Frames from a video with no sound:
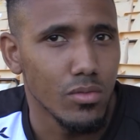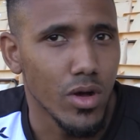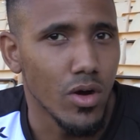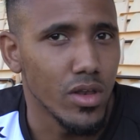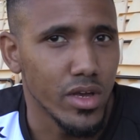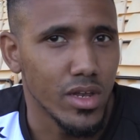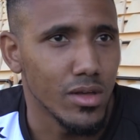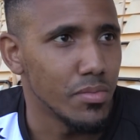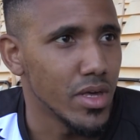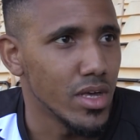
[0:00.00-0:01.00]
we're only going
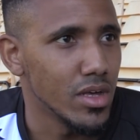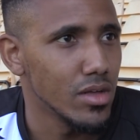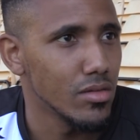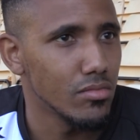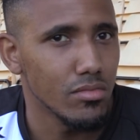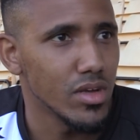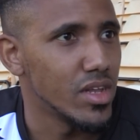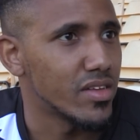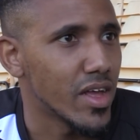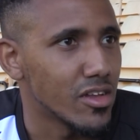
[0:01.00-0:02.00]
to be in
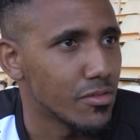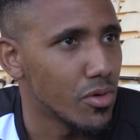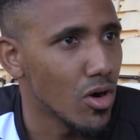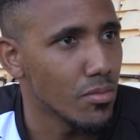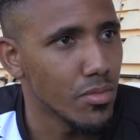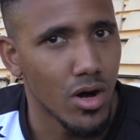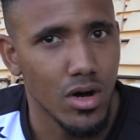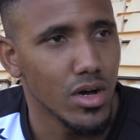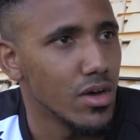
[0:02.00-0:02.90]
the same spot but